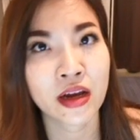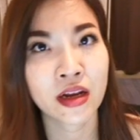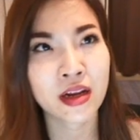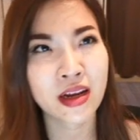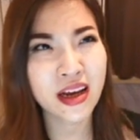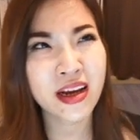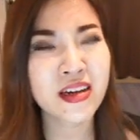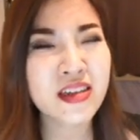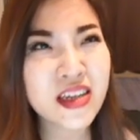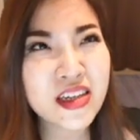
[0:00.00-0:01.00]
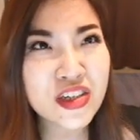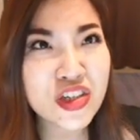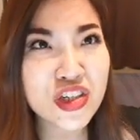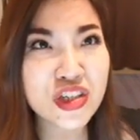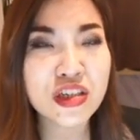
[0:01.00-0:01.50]
In
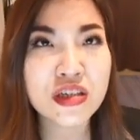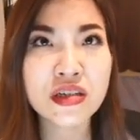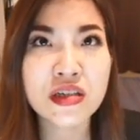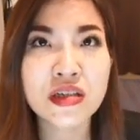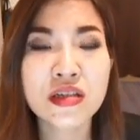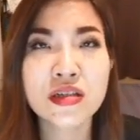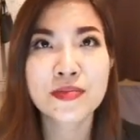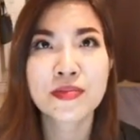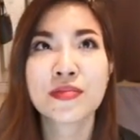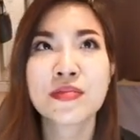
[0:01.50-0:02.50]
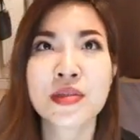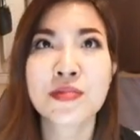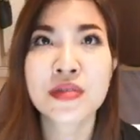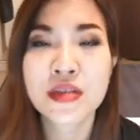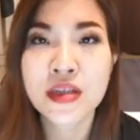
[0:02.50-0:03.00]
English, let
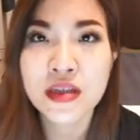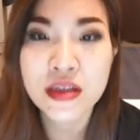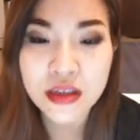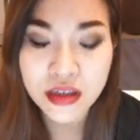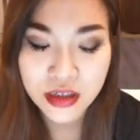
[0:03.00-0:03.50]
me think.